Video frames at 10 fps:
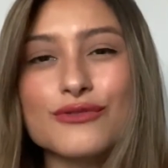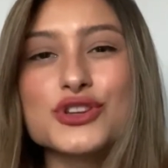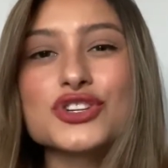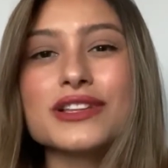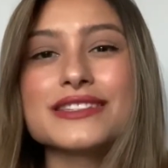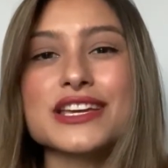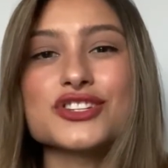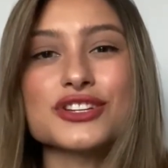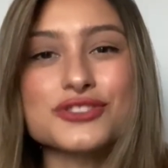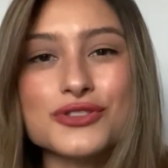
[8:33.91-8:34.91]

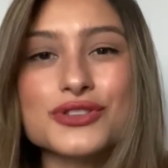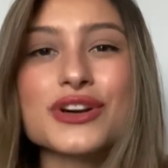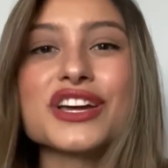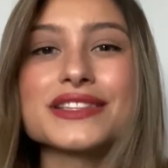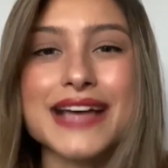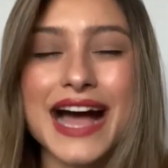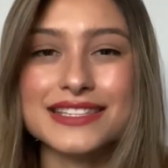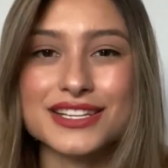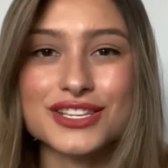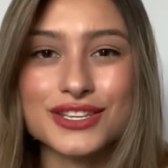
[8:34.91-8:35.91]
Visualization is also a good
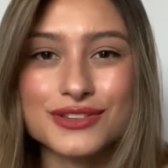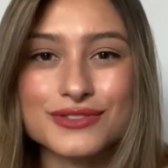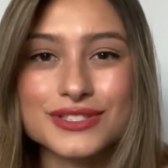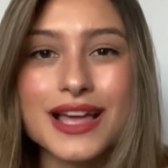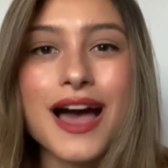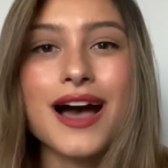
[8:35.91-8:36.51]
tactic to use